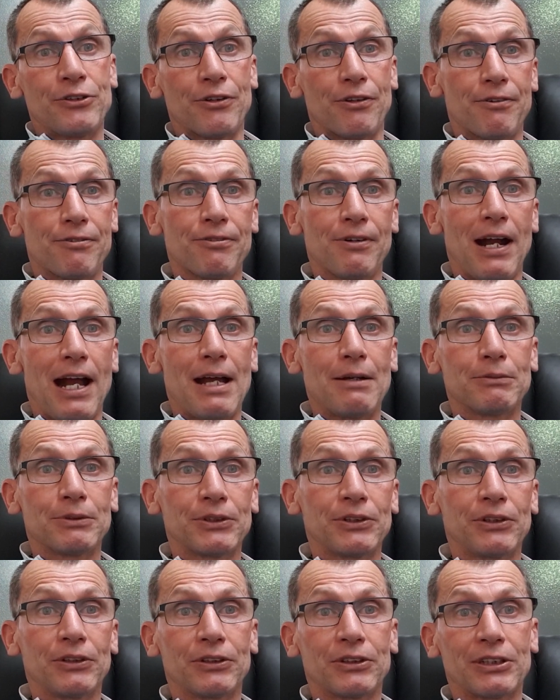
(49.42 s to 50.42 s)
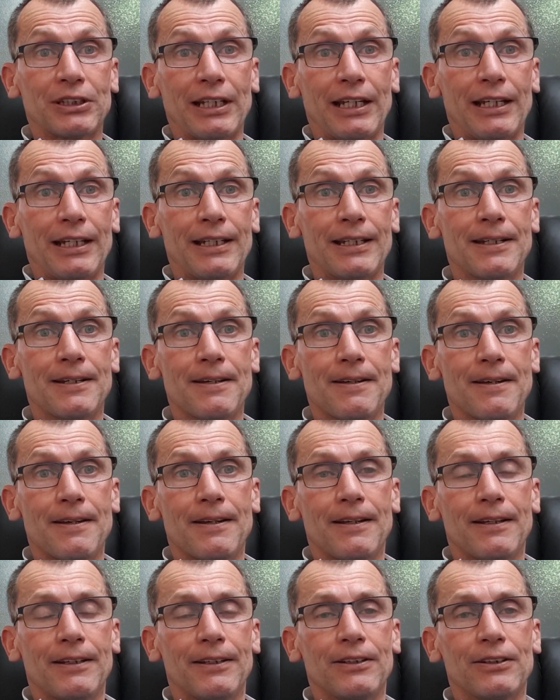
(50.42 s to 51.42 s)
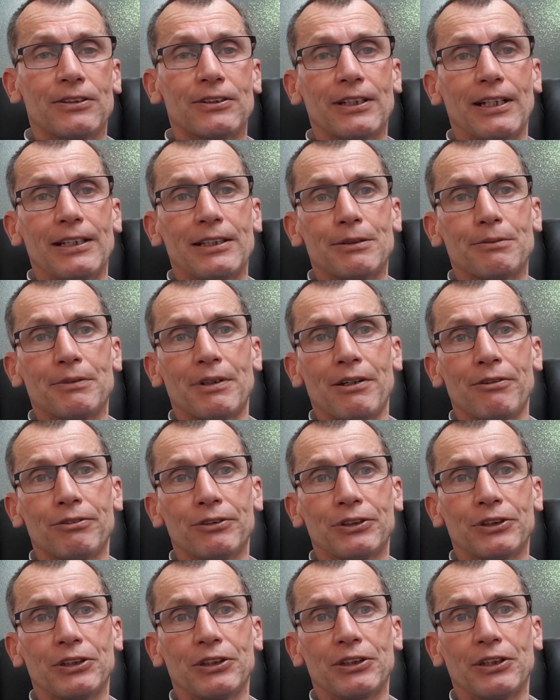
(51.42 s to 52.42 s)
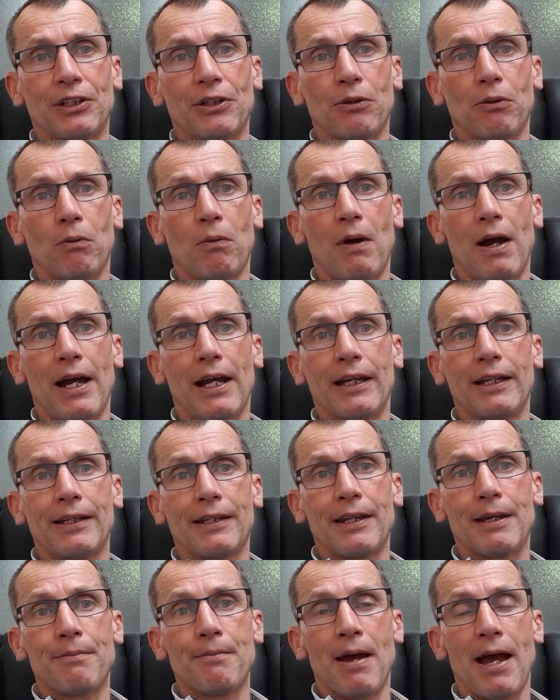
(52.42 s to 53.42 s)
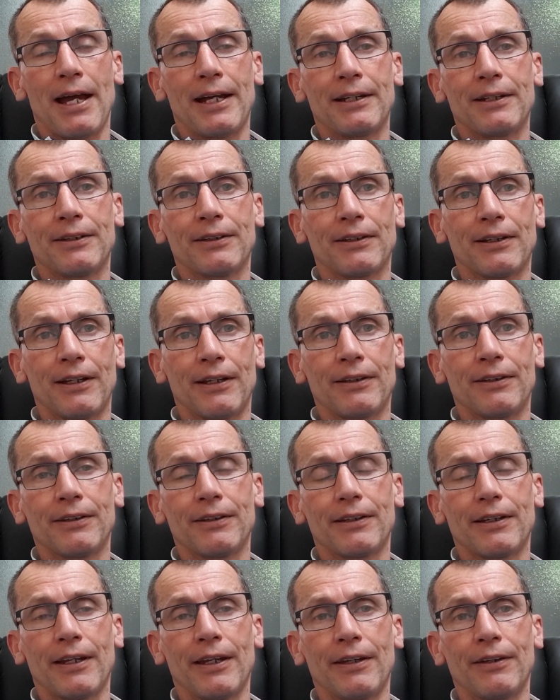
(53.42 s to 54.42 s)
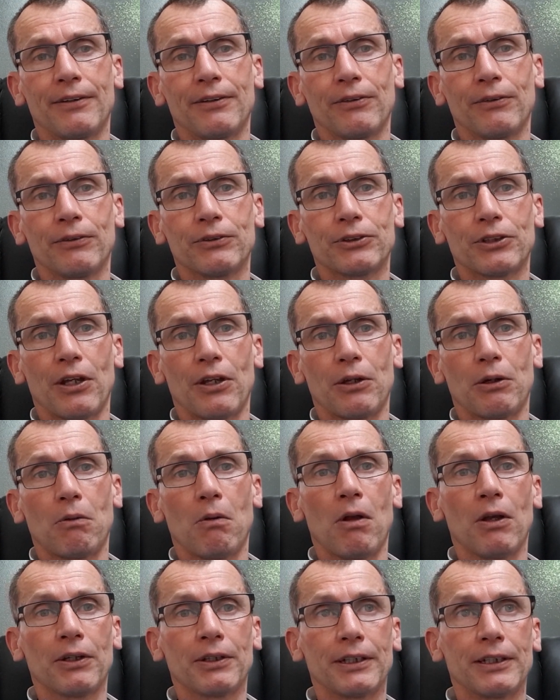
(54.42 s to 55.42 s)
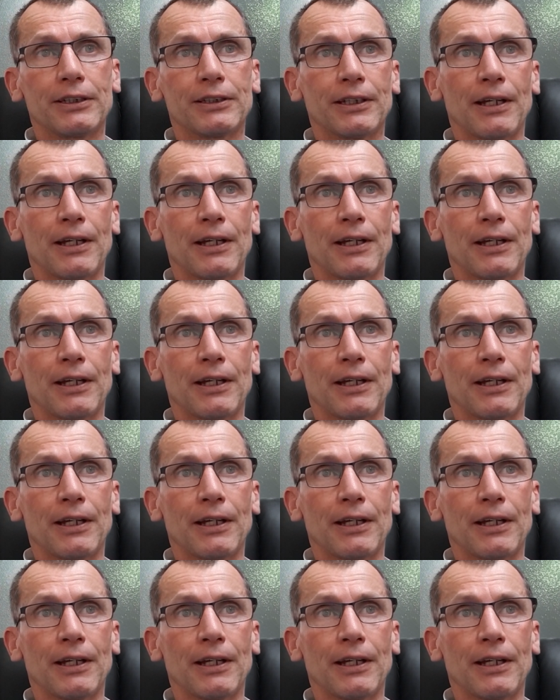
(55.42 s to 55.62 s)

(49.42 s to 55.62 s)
of the frames, and you'd see some differences in the way they're made and also the quality.